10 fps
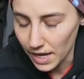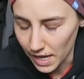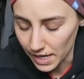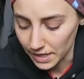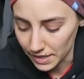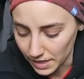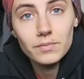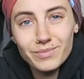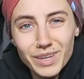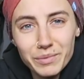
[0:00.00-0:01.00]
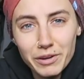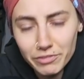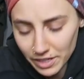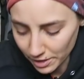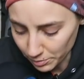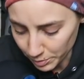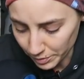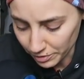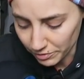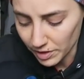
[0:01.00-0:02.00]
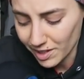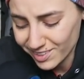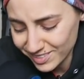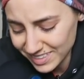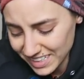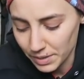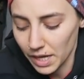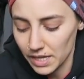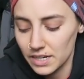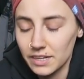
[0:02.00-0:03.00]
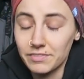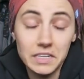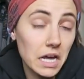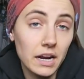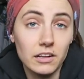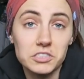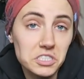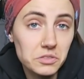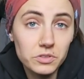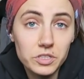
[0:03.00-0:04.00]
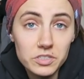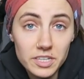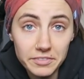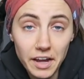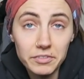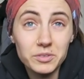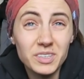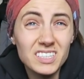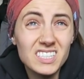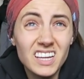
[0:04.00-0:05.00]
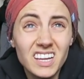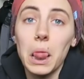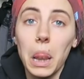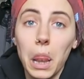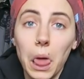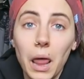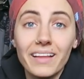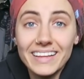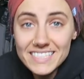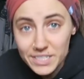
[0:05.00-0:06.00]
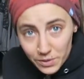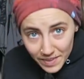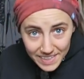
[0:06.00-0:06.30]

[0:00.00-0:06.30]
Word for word: and me and my friend to help her with her video. But if not, I'll just do stuff afterwards. Let's do